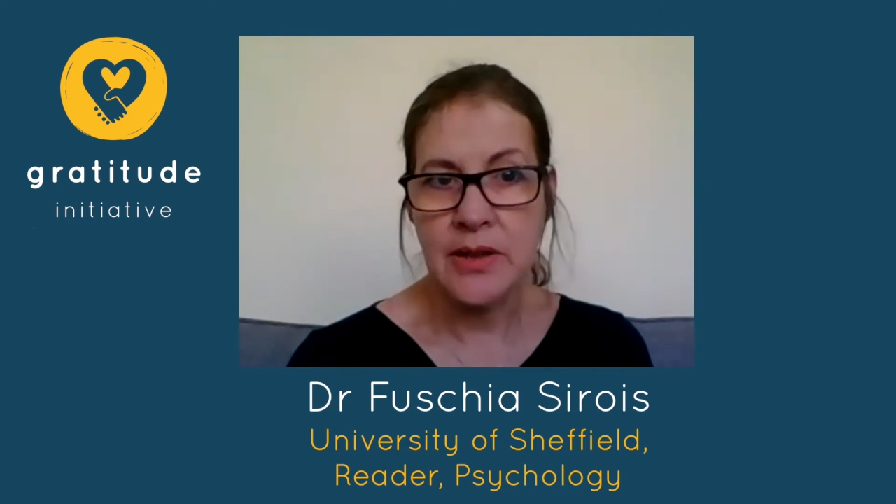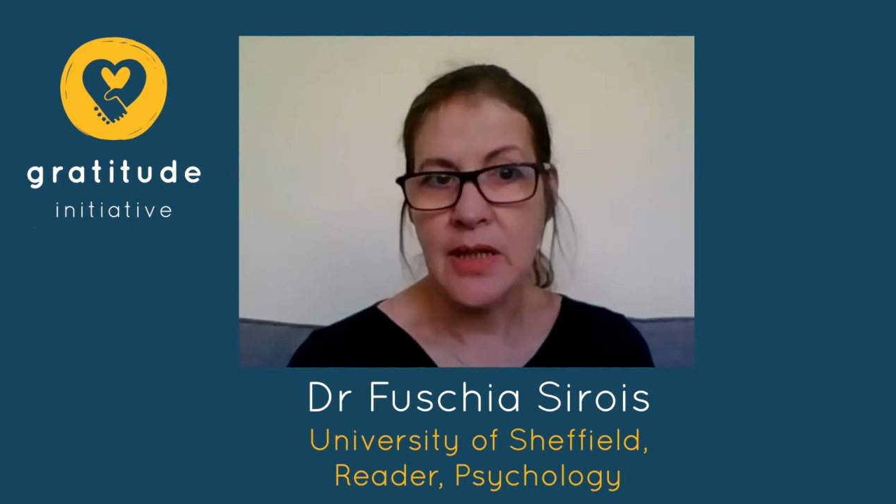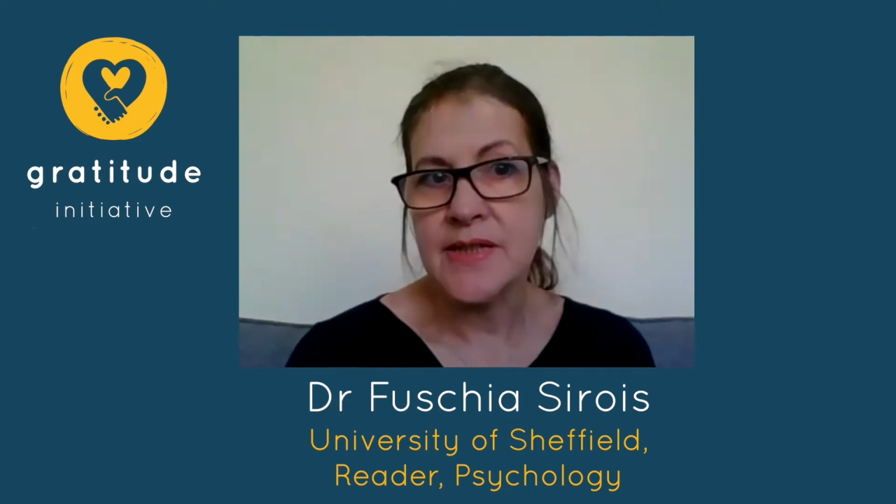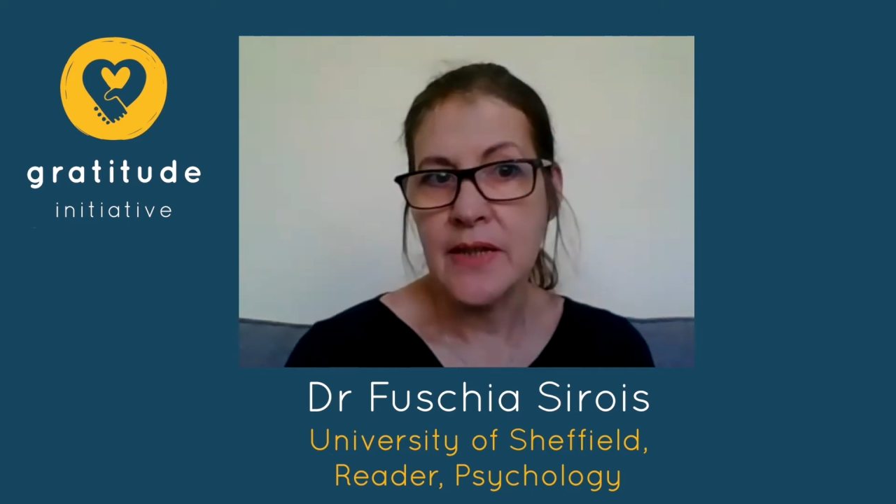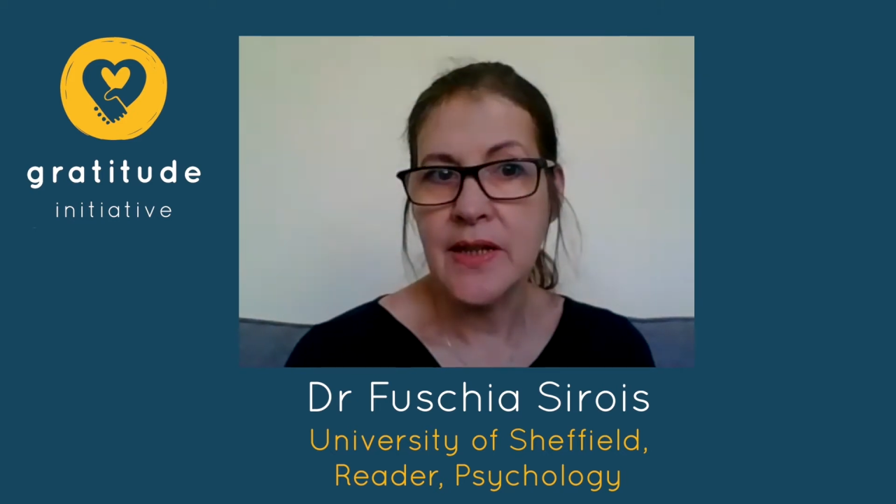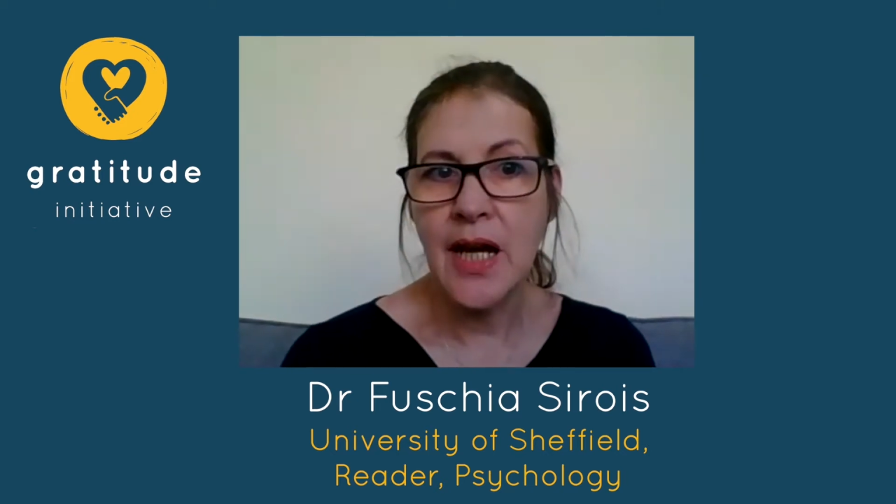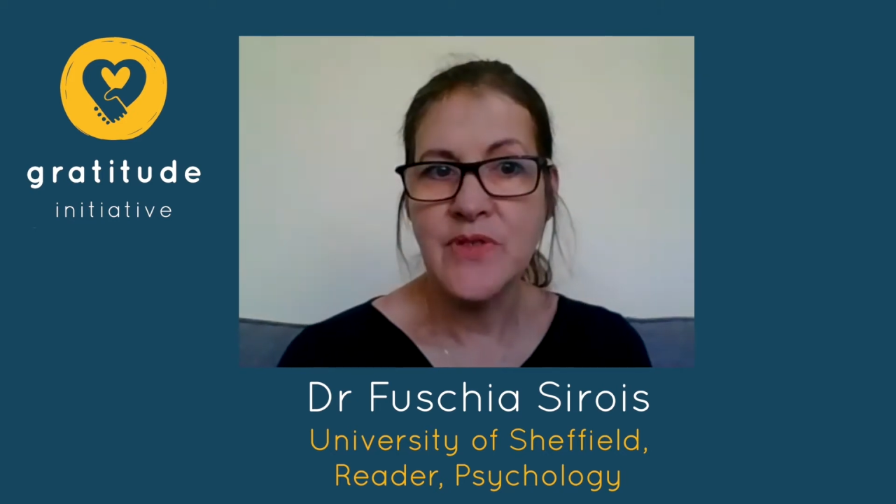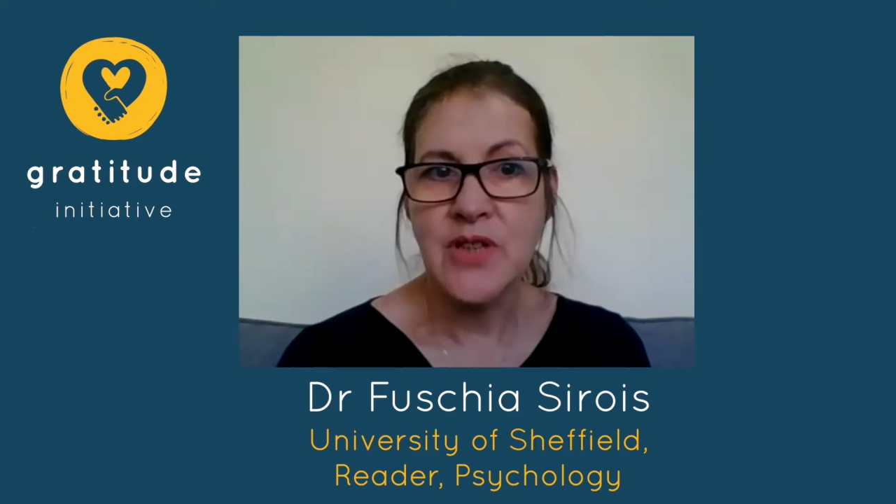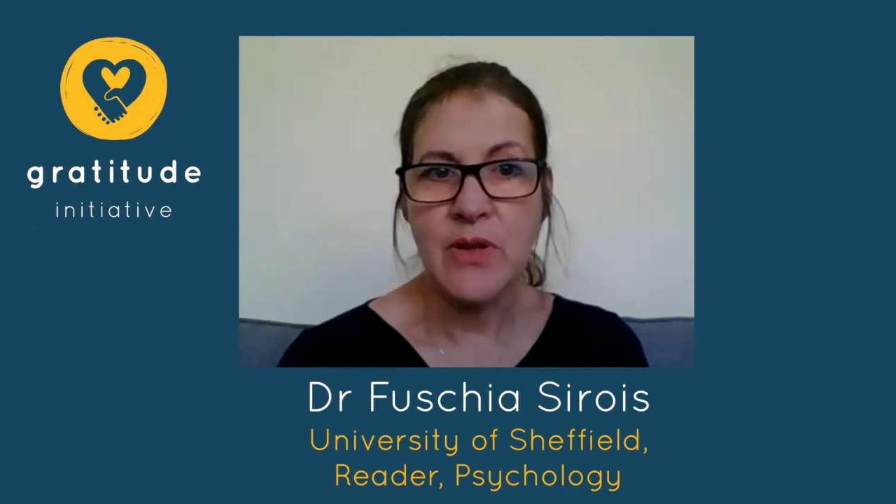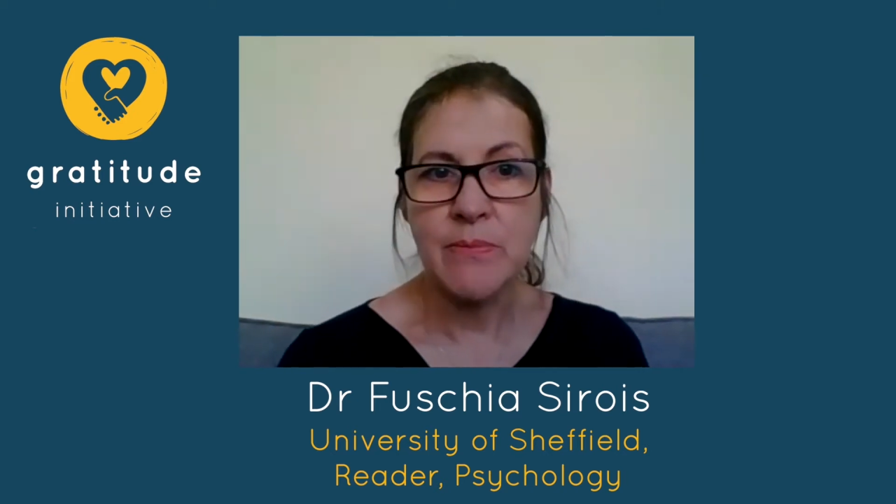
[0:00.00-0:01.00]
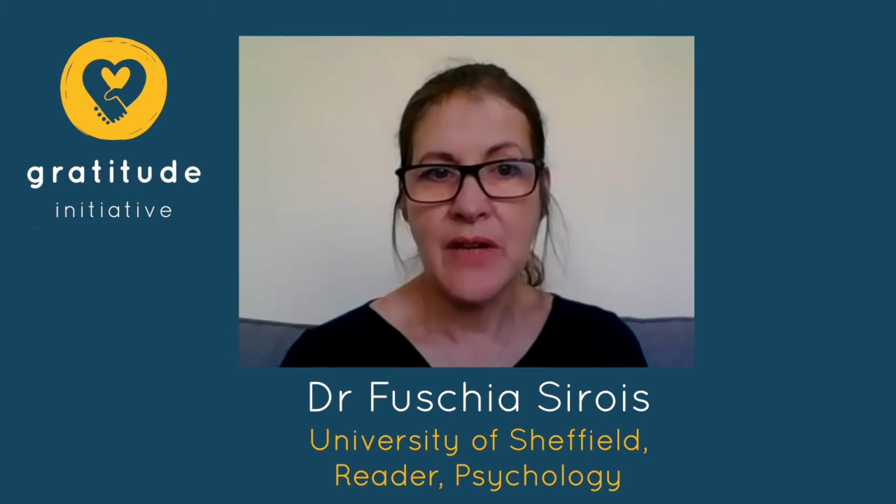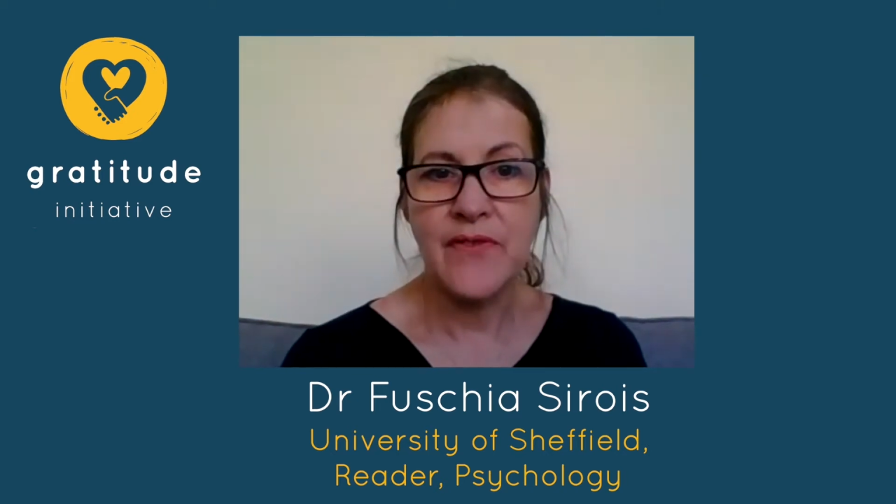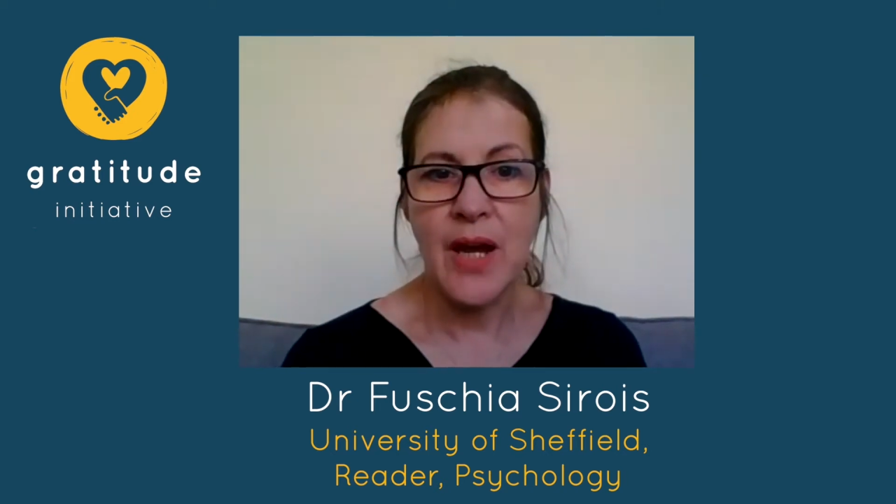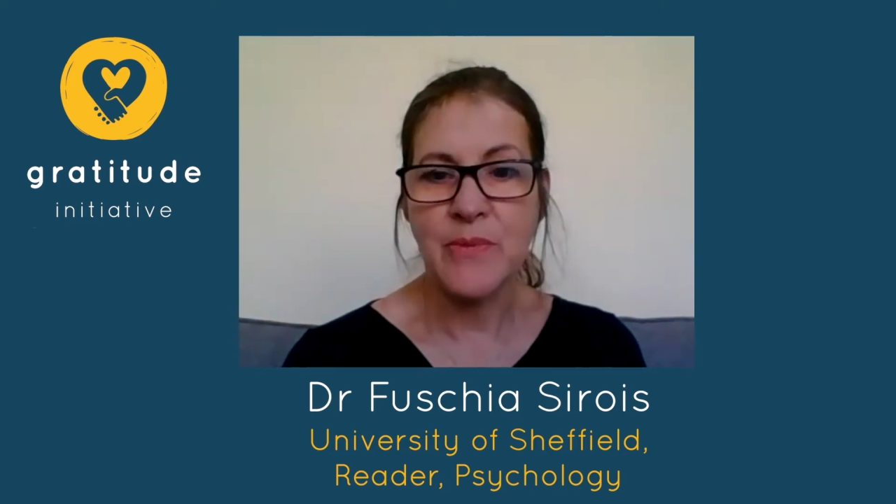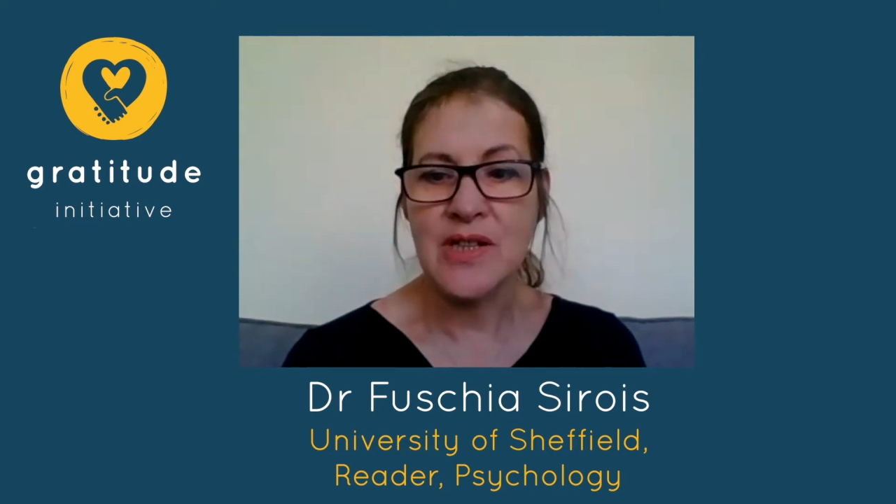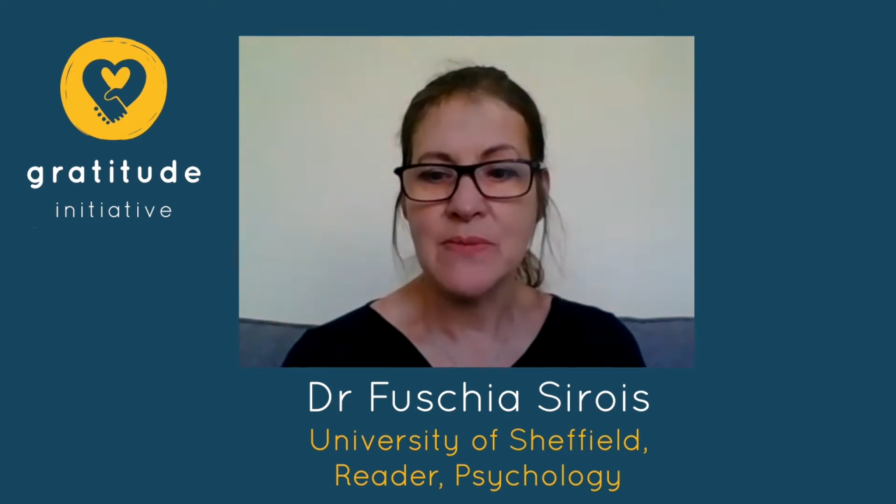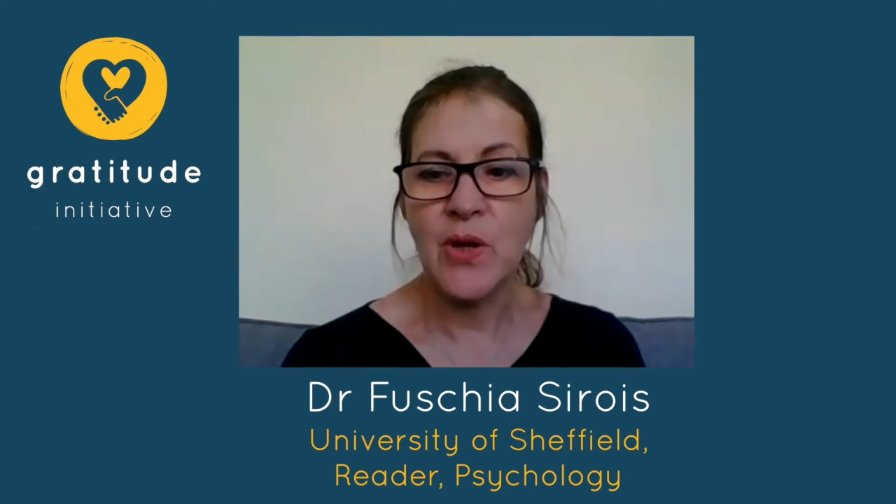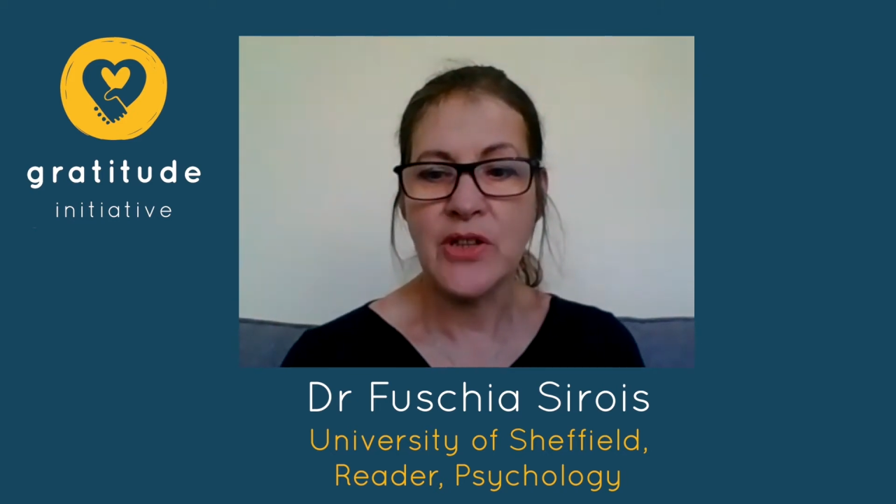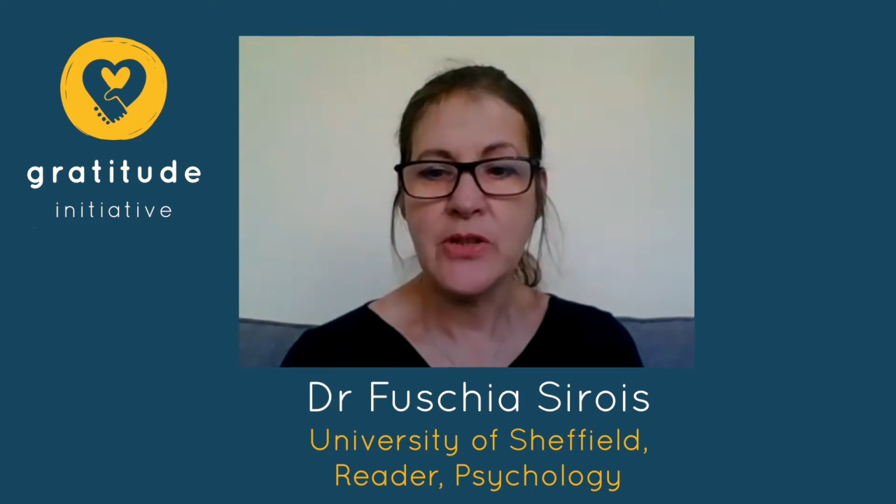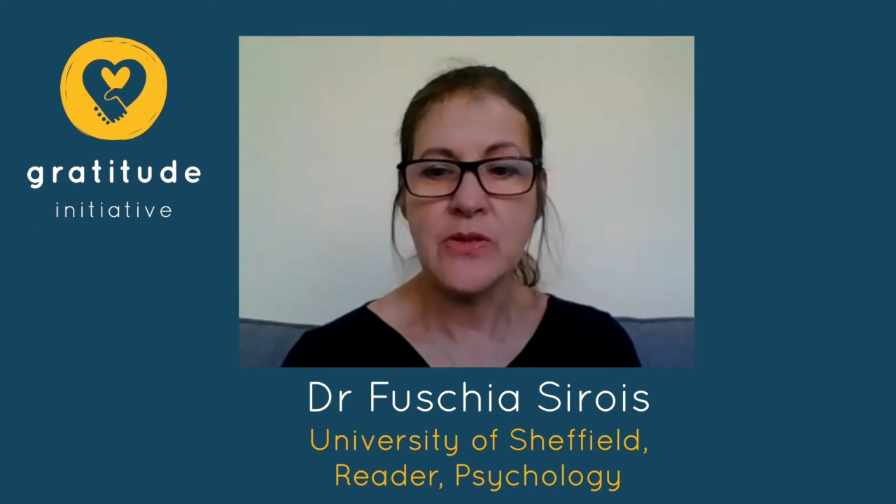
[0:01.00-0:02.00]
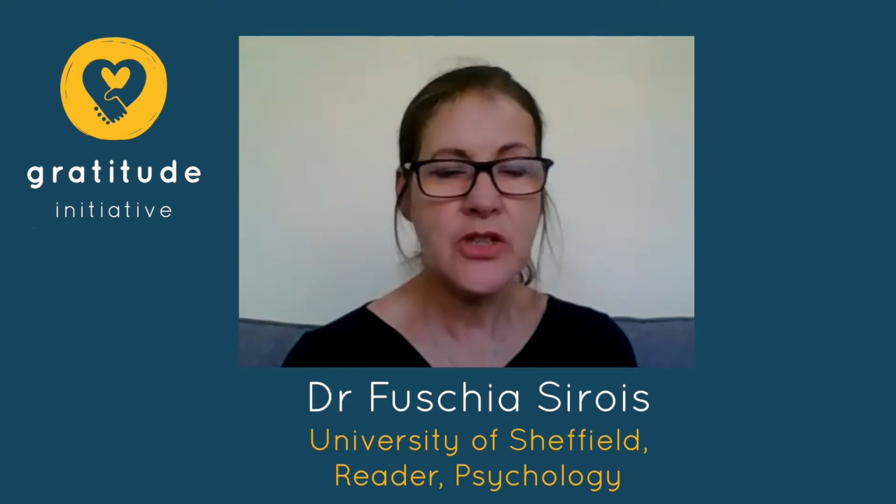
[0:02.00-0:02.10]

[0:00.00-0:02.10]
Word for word: and that's something I've done with my family as well too,